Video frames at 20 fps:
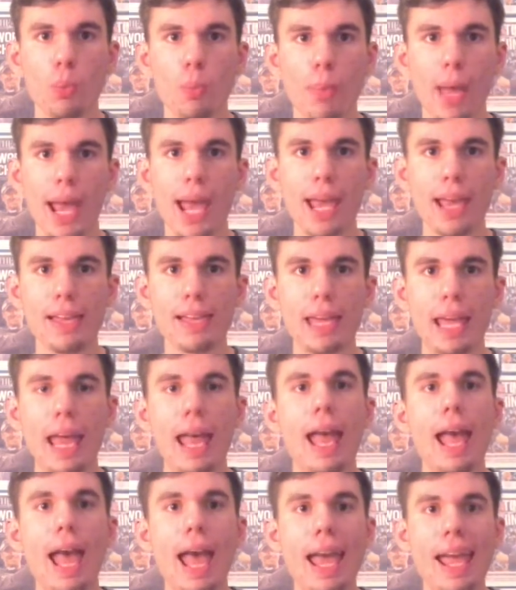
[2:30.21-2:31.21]
make
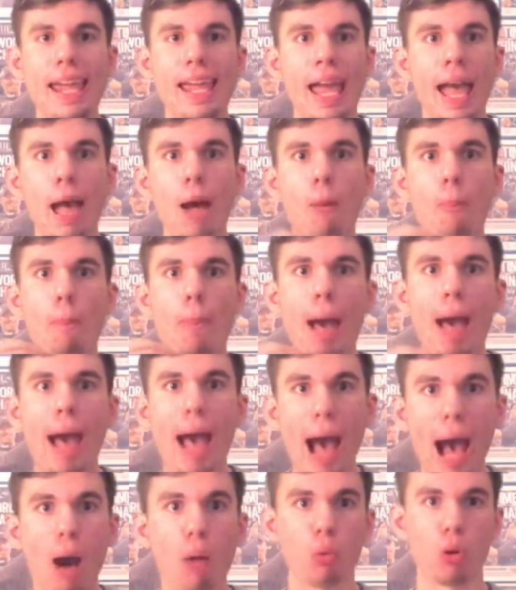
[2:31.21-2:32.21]
a
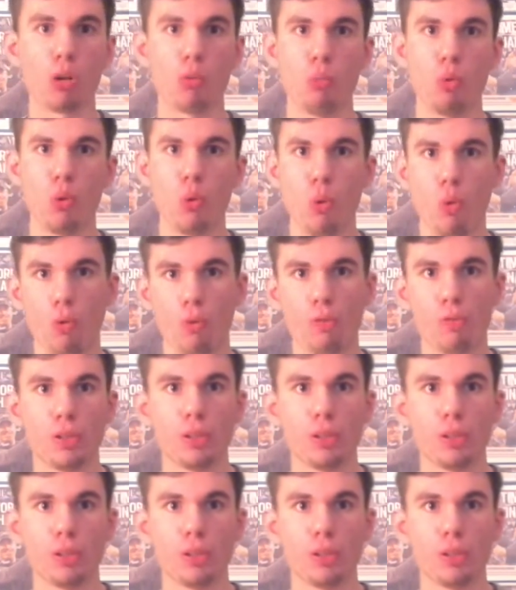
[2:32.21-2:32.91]
power move.